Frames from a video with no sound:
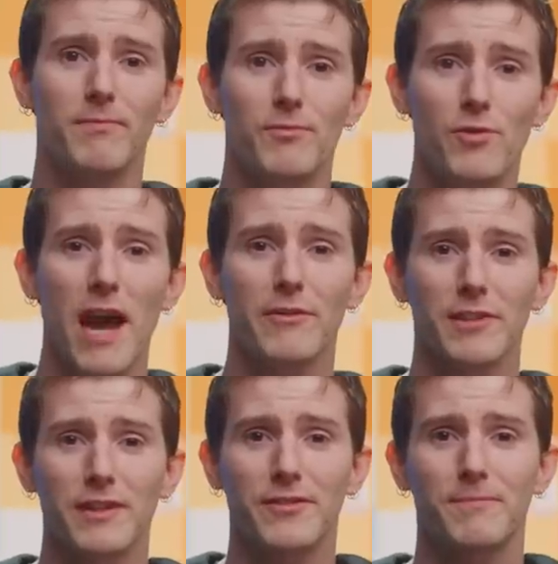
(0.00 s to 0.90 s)

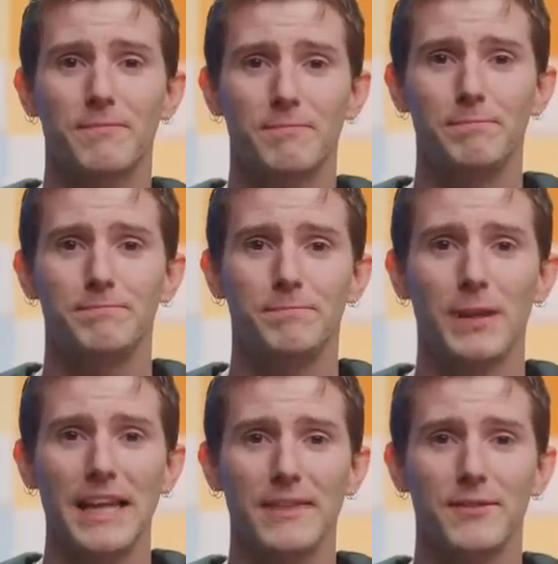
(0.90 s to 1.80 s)
driverless
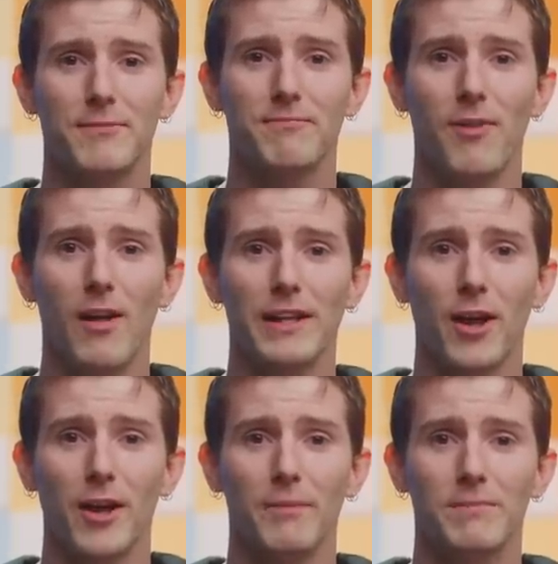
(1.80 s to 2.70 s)
planes falling
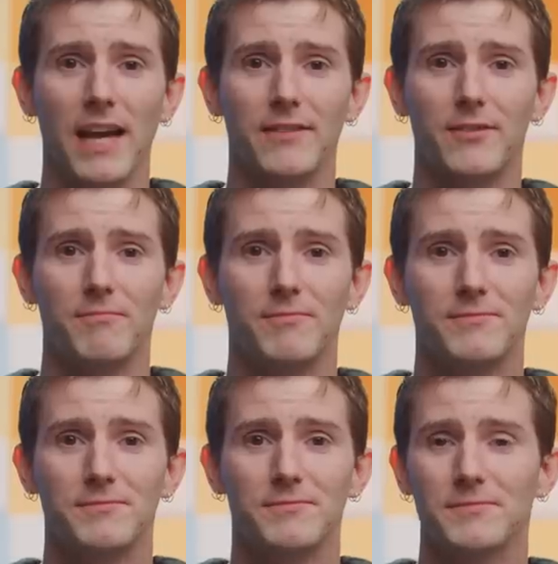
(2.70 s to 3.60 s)
on our heads. That's
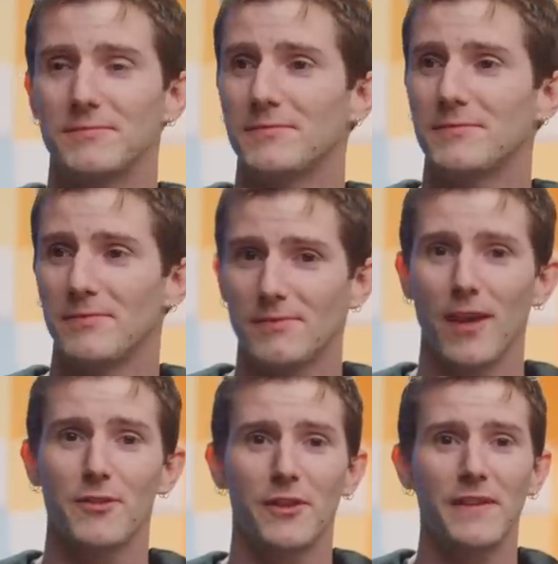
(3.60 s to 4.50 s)

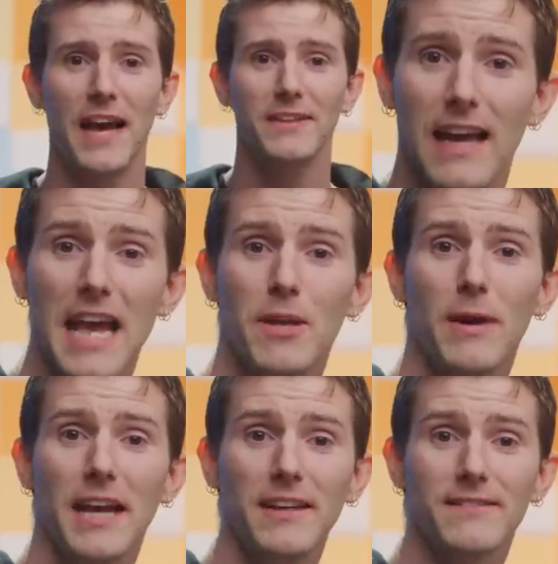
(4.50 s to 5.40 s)
other than that.
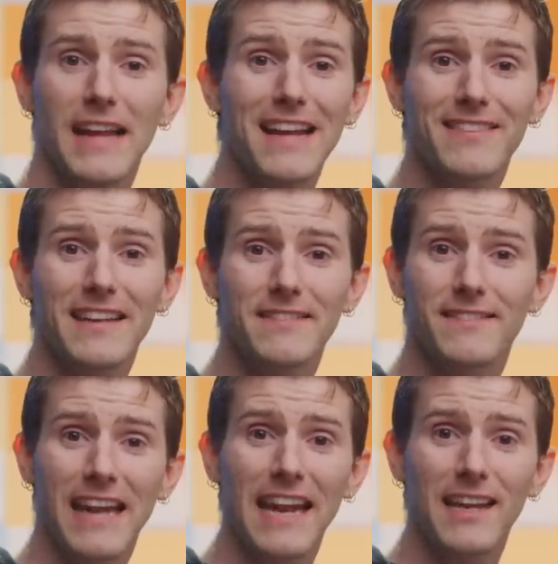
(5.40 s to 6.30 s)
Anyway, that's it.
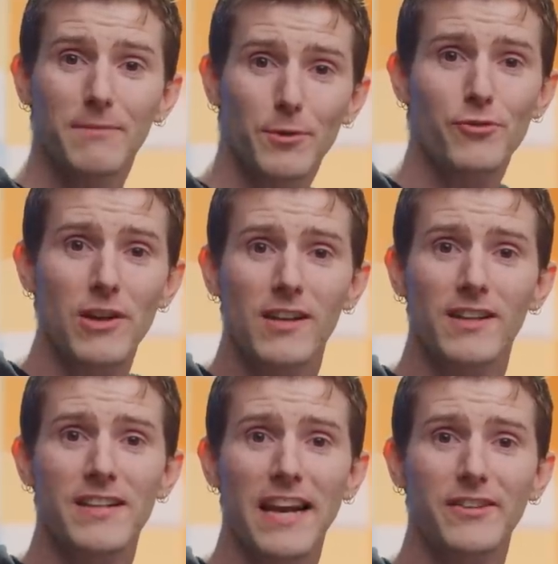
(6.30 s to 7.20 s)
Dang it, we're straight out
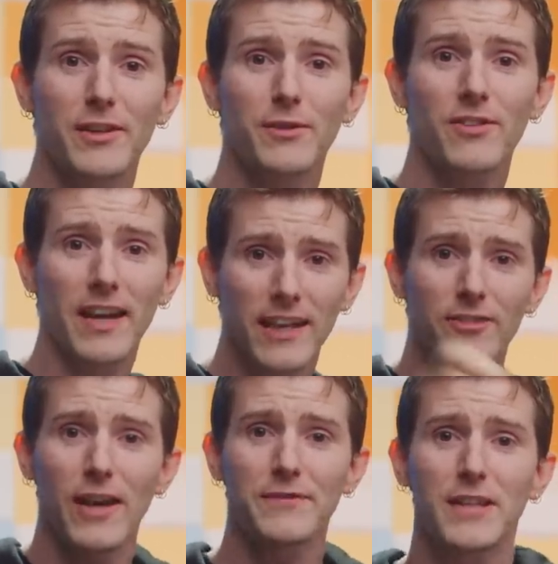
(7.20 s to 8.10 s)
of tech news. I guess
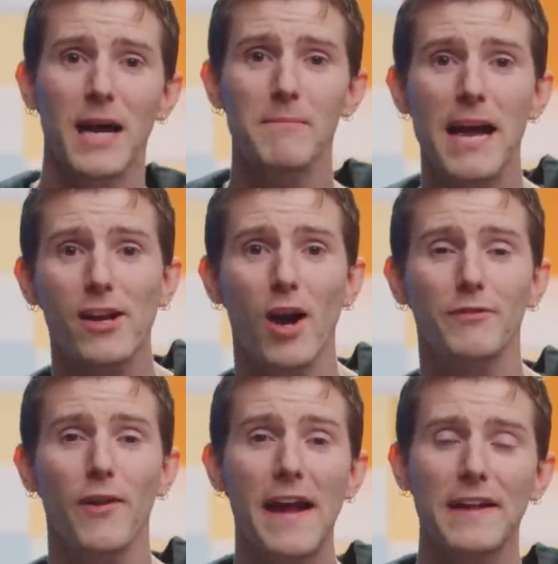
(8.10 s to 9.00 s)
you'll have to come back on
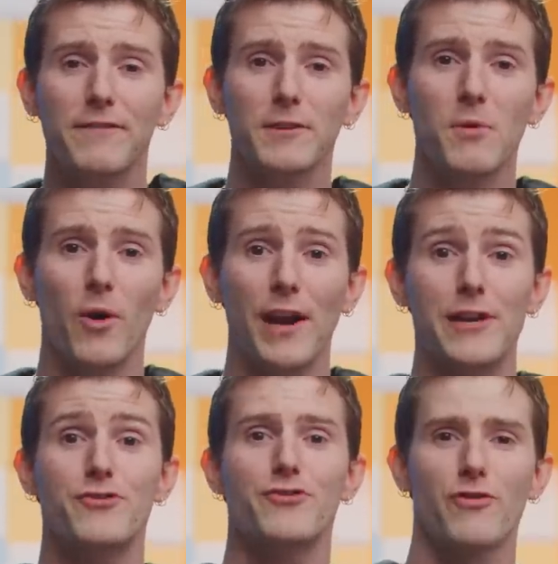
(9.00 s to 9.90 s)
Friday for more,
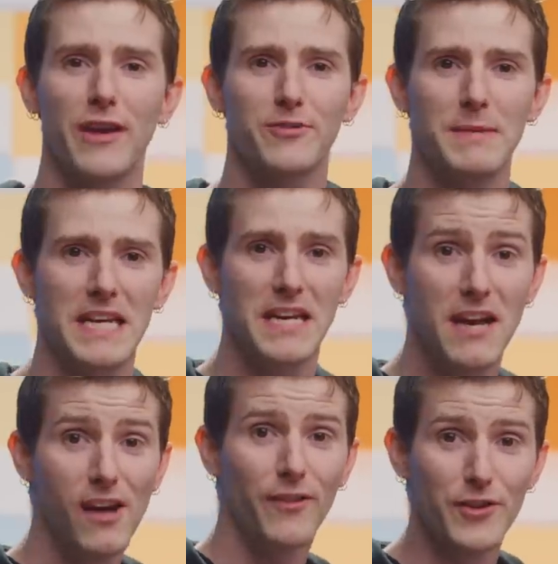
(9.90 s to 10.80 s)
and trust me,
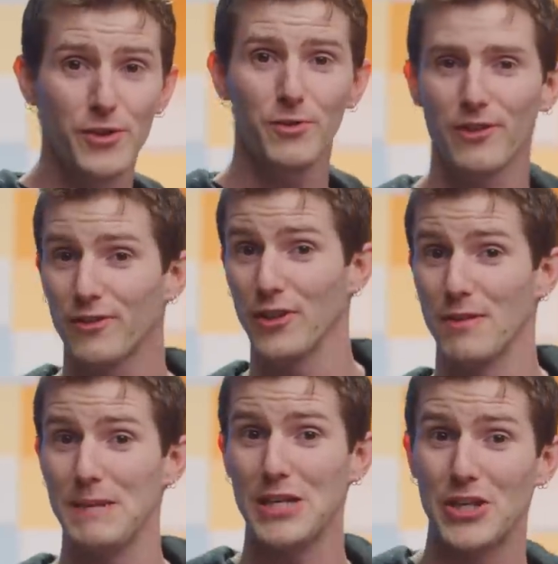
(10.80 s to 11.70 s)
the news is gonna
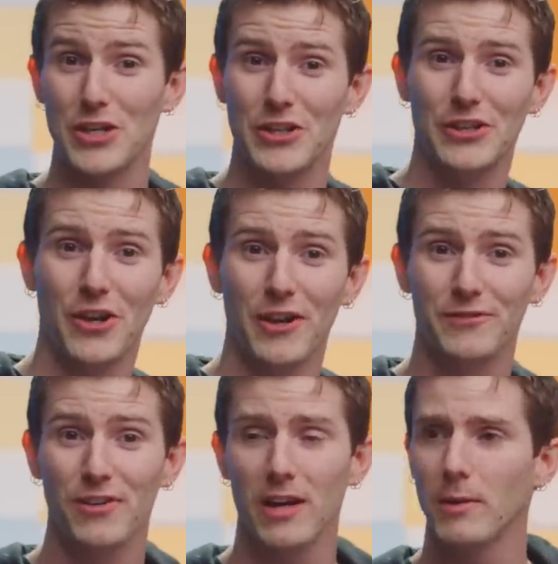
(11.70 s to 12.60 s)
be good on
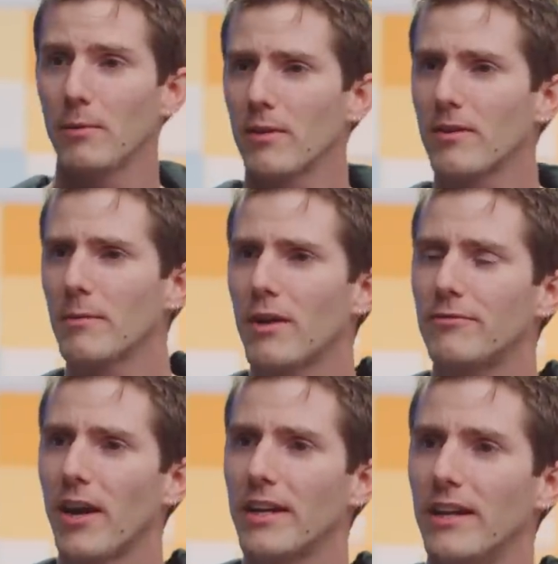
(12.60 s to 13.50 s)
Friday. Wait, what's coming know? on
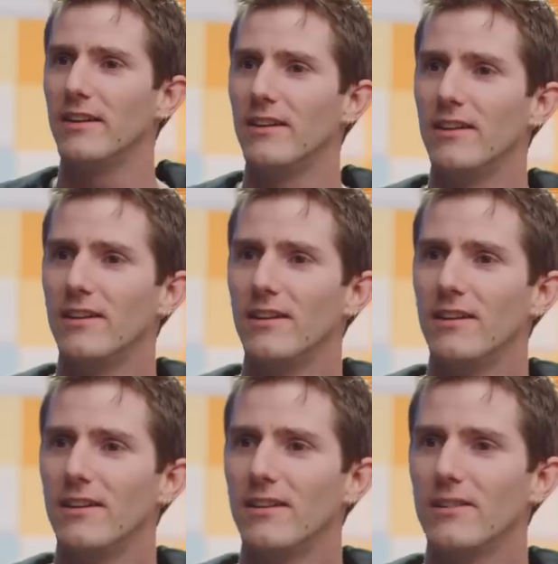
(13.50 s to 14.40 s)
Friday? You know what's
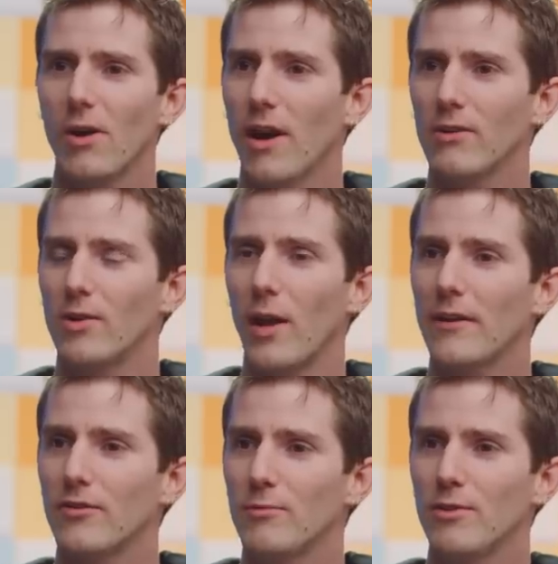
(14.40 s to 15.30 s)
going on? No, I don't know. I
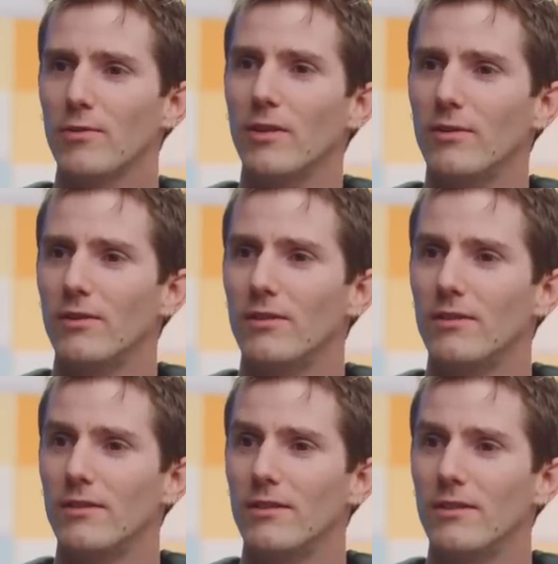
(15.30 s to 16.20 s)
assumed you knew. What's gonna
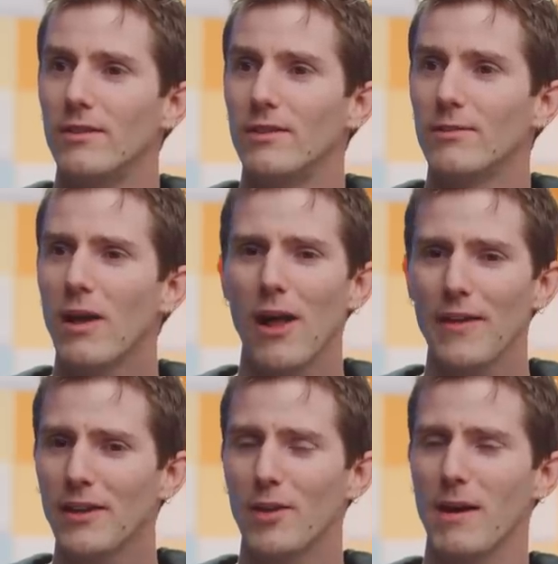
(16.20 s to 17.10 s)
happen on Friday? Well, how the
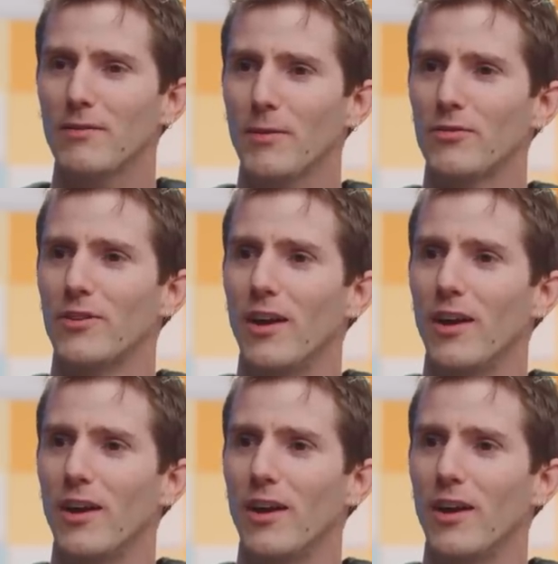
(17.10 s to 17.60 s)
hell am I supposed to